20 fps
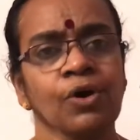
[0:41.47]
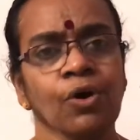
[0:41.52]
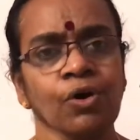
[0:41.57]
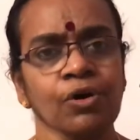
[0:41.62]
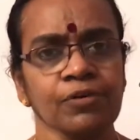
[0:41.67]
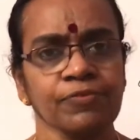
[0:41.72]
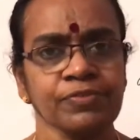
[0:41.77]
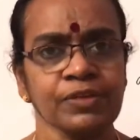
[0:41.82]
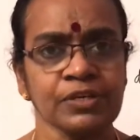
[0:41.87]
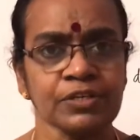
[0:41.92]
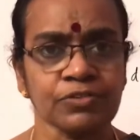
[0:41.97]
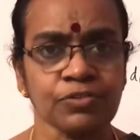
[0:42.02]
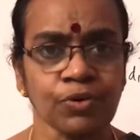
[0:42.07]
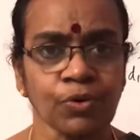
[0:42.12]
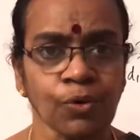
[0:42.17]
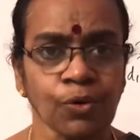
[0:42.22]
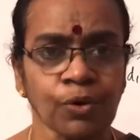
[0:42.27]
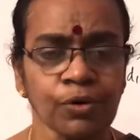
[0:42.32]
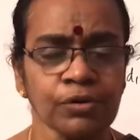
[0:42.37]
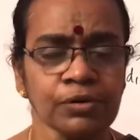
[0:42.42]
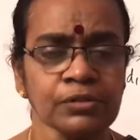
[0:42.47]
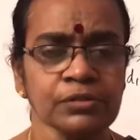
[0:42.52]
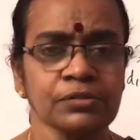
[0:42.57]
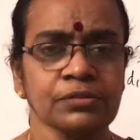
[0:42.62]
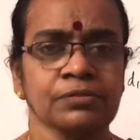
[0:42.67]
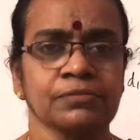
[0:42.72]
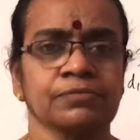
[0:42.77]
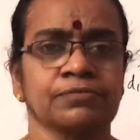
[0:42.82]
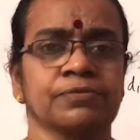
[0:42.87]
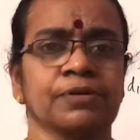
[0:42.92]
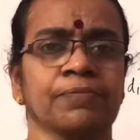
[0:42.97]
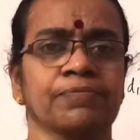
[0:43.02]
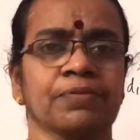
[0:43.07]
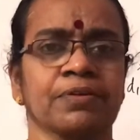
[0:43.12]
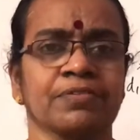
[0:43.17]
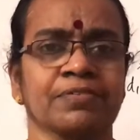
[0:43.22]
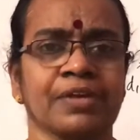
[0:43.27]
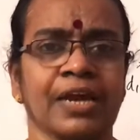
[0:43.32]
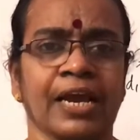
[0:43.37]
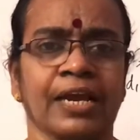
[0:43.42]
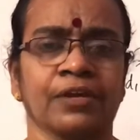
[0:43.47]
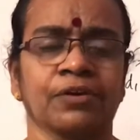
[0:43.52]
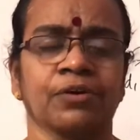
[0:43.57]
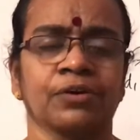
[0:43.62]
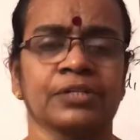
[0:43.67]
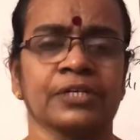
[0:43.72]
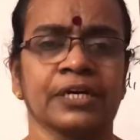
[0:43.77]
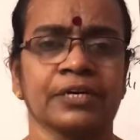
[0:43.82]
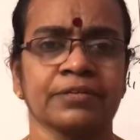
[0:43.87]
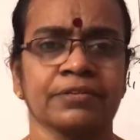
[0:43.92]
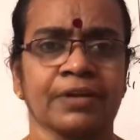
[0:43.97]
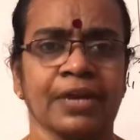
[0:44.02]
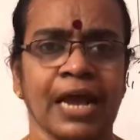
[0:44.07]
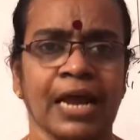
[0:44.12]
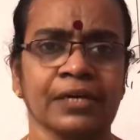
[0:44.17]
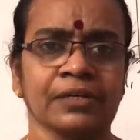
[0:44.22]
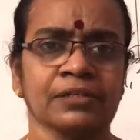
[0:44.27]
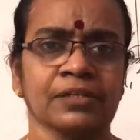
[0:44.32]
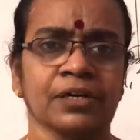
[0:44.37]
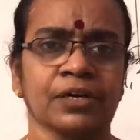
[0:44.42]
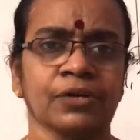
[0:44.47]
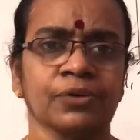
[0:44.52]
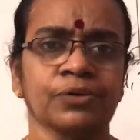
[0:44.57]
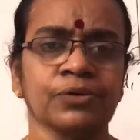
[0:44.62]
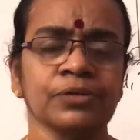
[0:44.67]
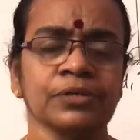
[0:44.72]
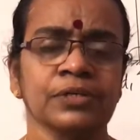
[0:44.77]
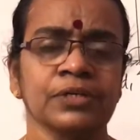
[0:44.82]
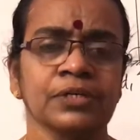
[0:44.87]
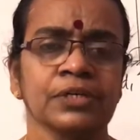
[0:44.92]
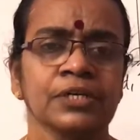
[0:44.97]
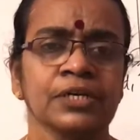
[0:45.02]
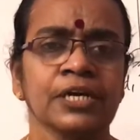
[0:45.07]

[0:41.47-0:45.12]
or if there is load from the side or there is lateral load,